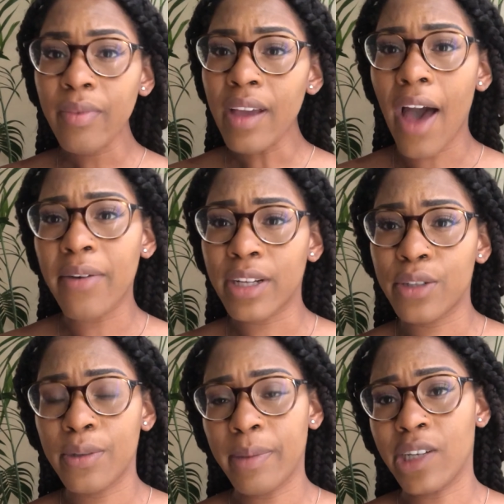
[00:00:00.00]
I'll
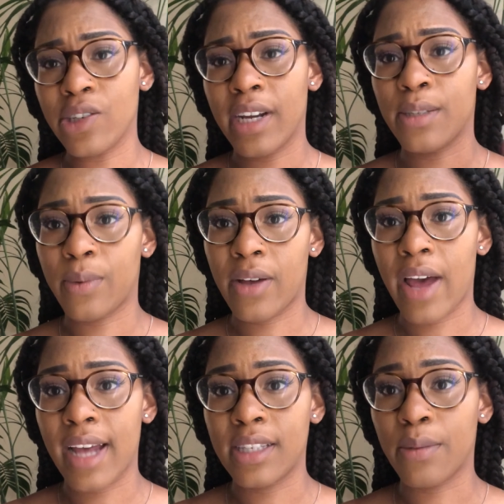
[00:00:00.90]
include a picture as well
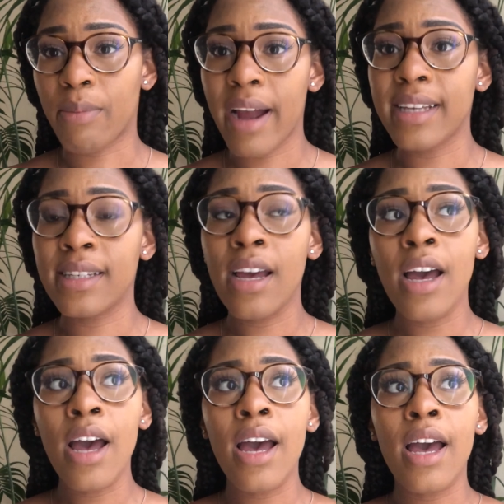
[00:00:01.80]
as the price.
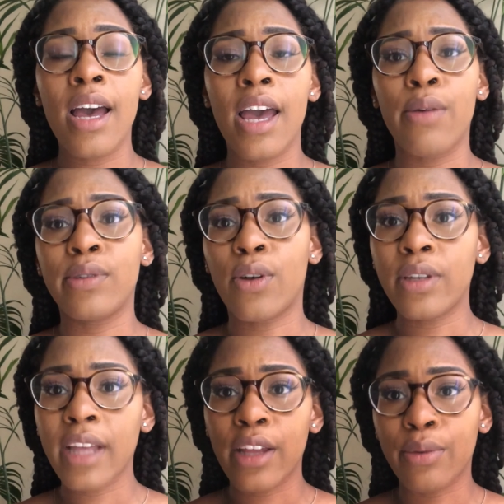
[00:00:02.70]
It was only
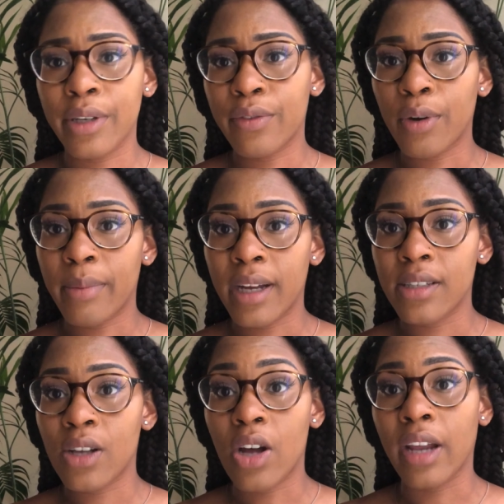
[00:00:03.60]
like $3 or
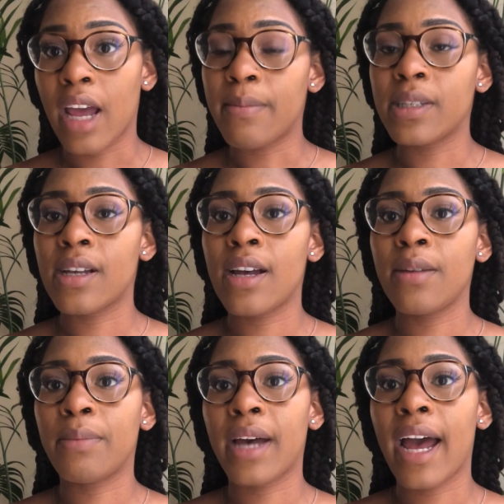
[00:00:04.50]
$4 on Amazon,
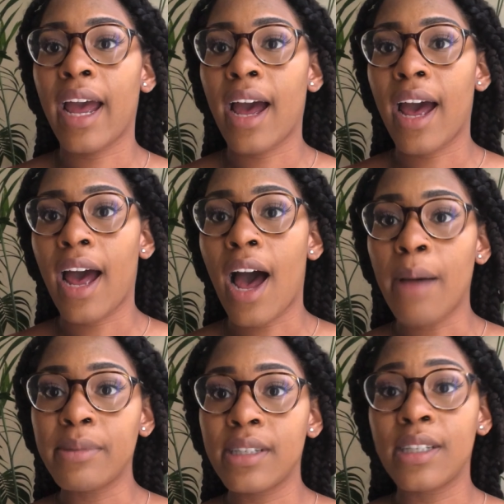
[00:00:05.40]
but I
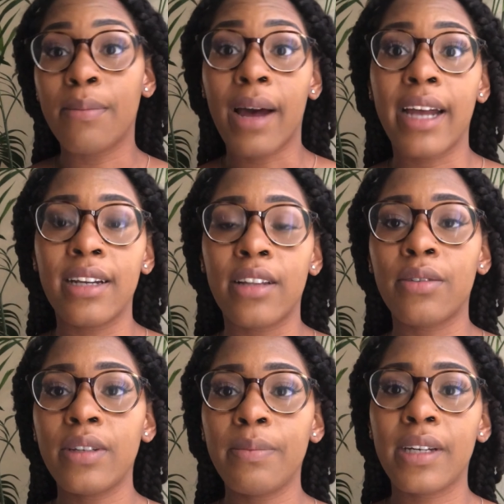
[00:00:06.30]
opted to buy another
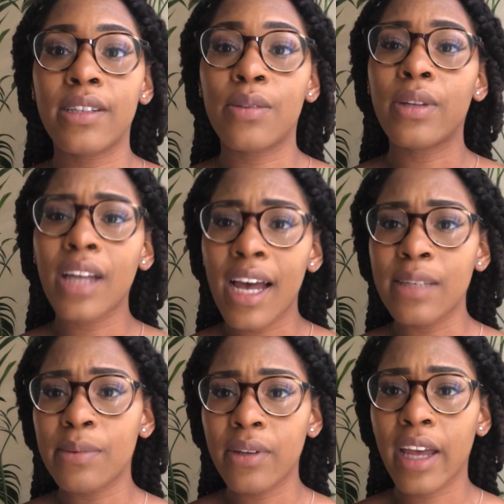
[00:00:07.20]
one because the one the
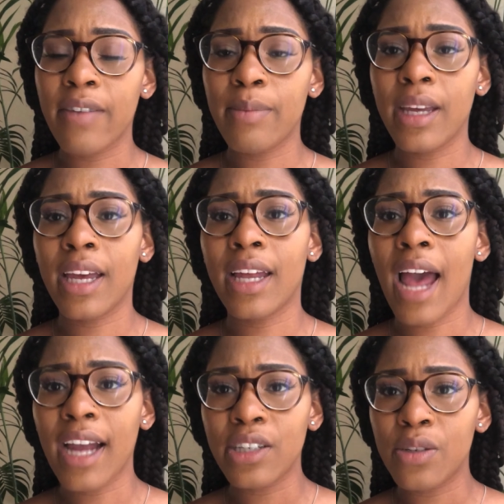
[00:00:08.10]
hospital gave me, it
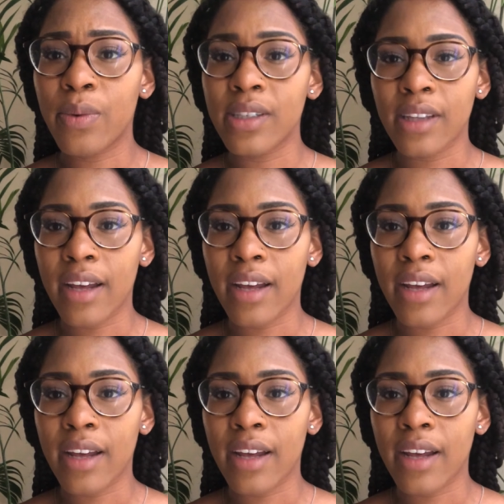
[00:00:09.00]
actually wasn't that